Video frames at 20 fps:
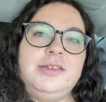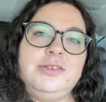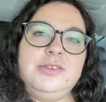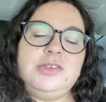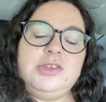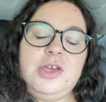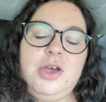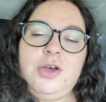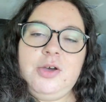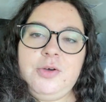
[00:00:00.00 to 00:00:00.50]

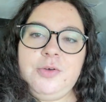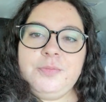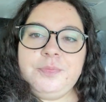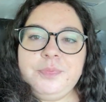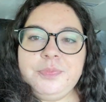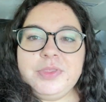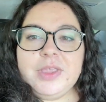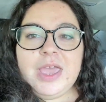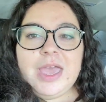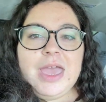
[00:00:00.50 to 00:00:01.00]
So
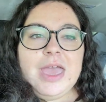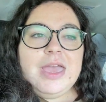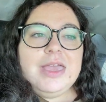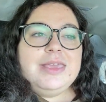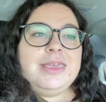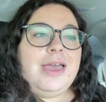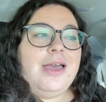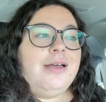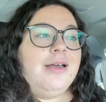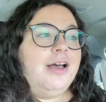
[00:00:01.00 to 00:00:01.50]

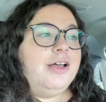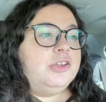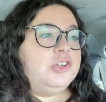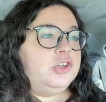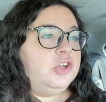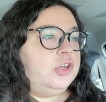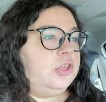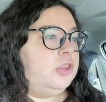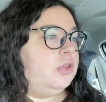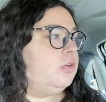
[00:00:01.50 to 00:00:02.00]
yeah, I'll
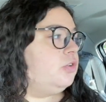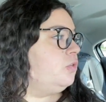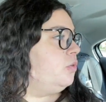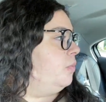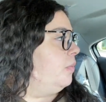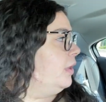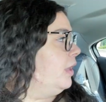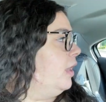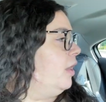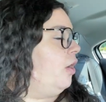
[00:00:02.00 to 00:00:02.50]
show you those when
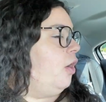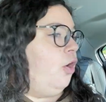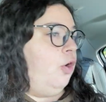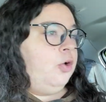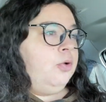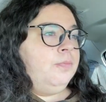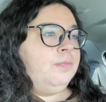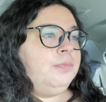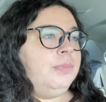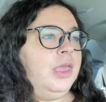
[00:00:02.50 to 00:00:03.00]
we get
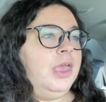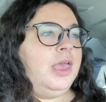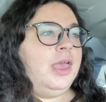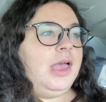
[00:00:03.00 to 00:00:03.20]
home.